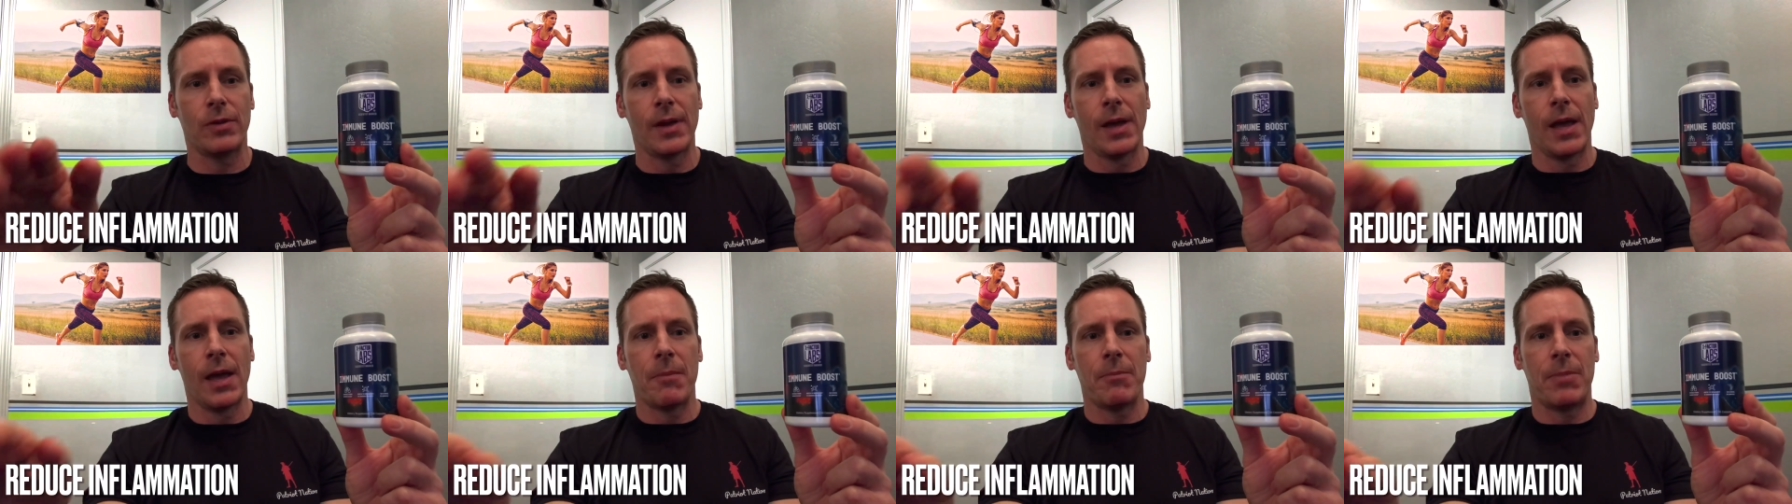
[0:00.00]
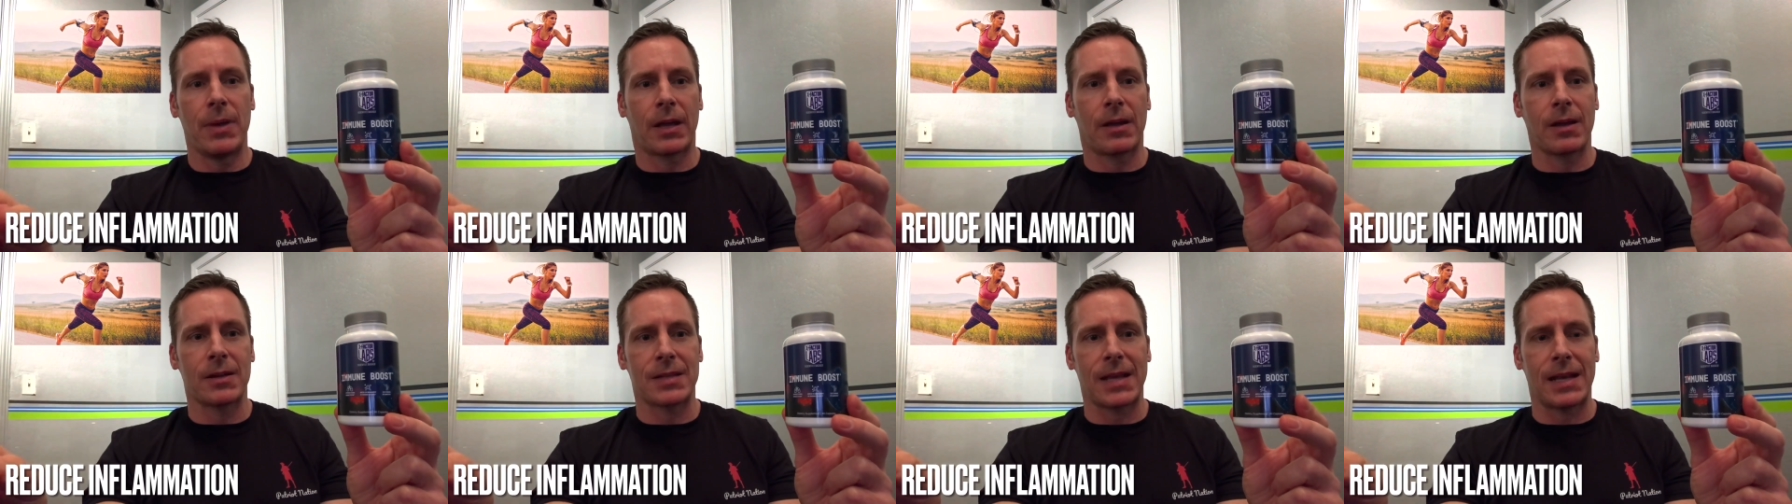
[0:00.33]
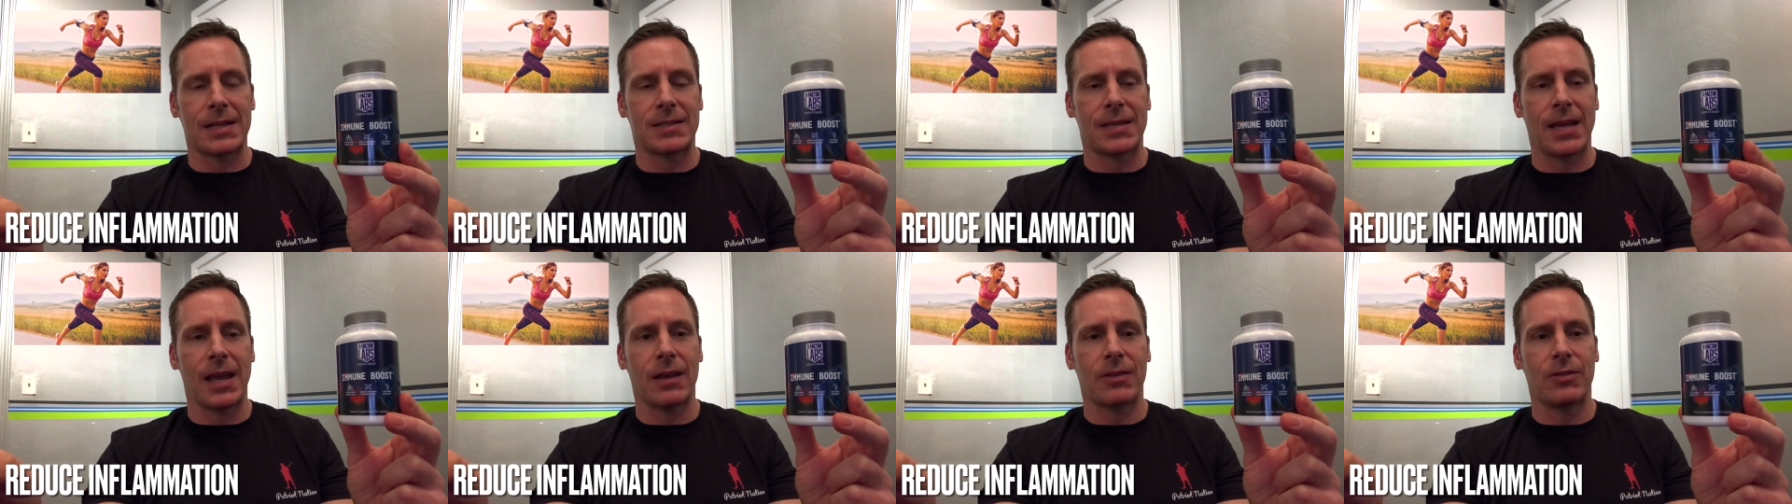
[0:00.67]
because I
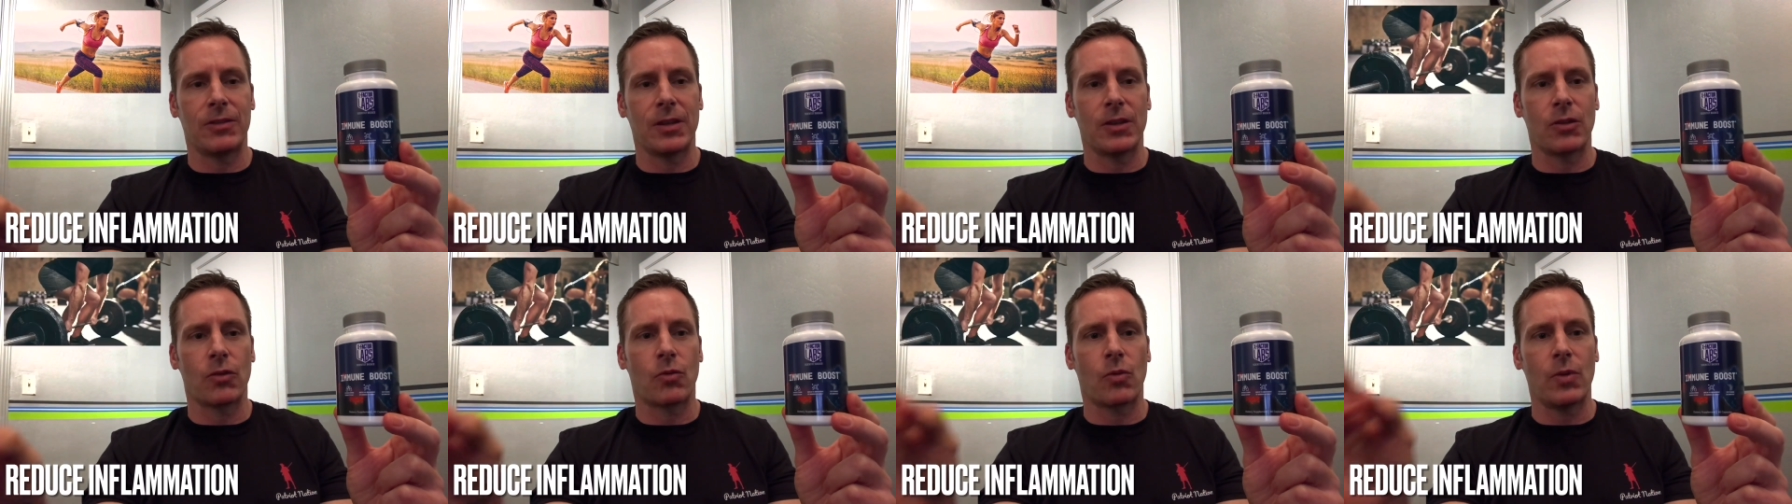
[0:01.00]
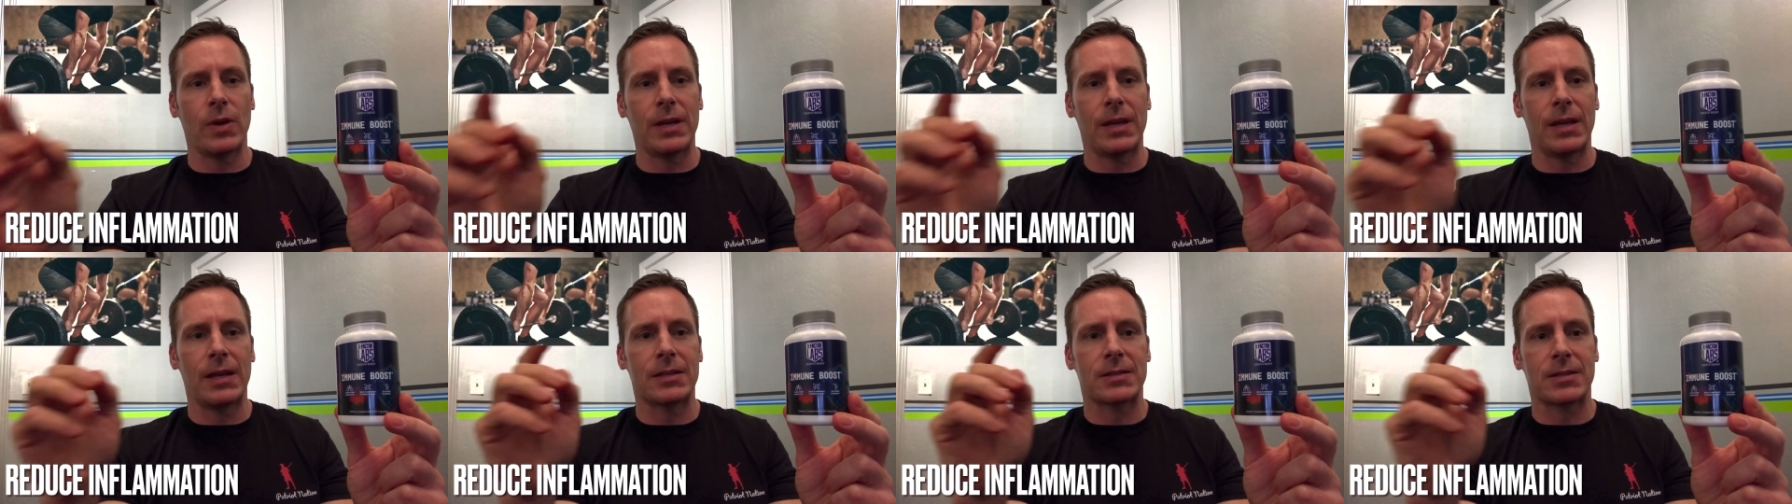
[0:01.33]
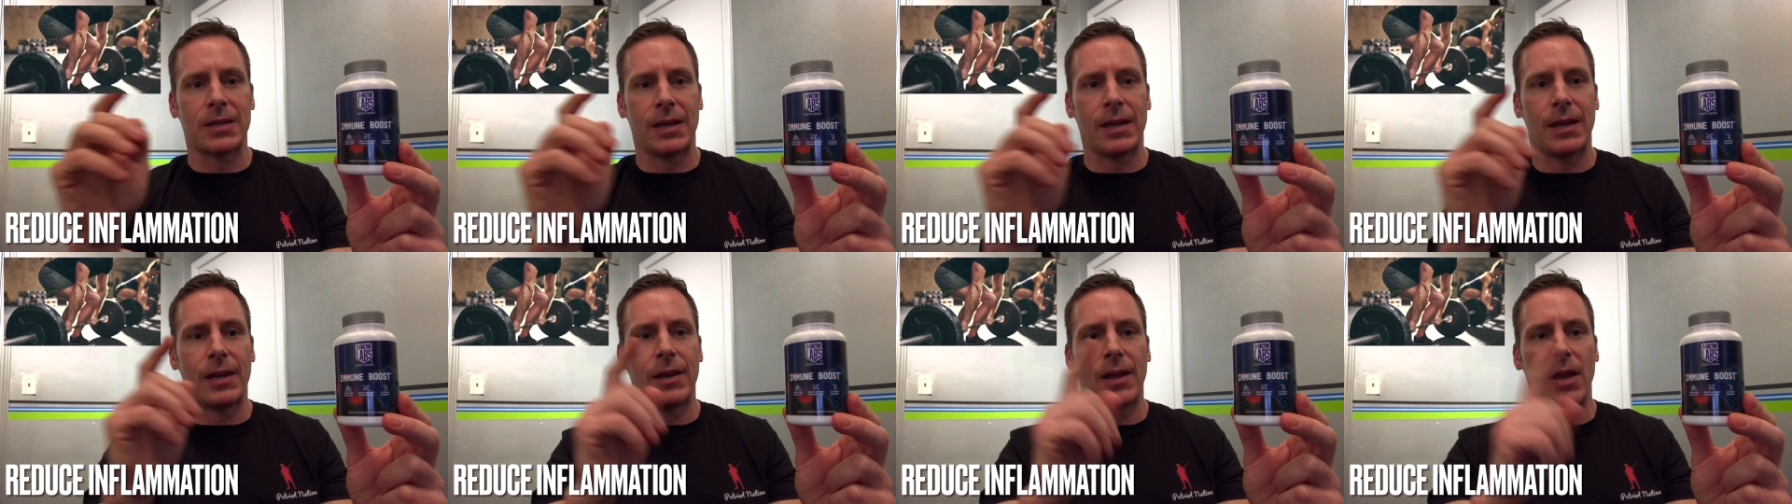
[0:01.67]
take the ingredients
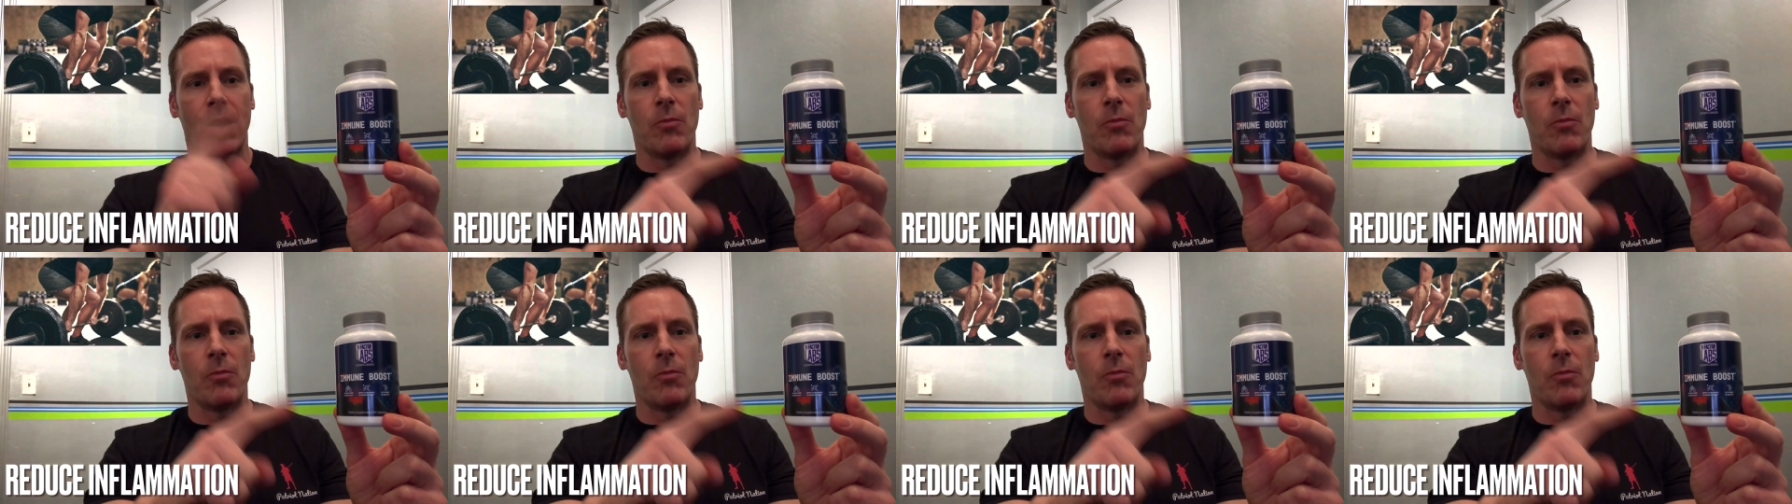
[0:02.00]
in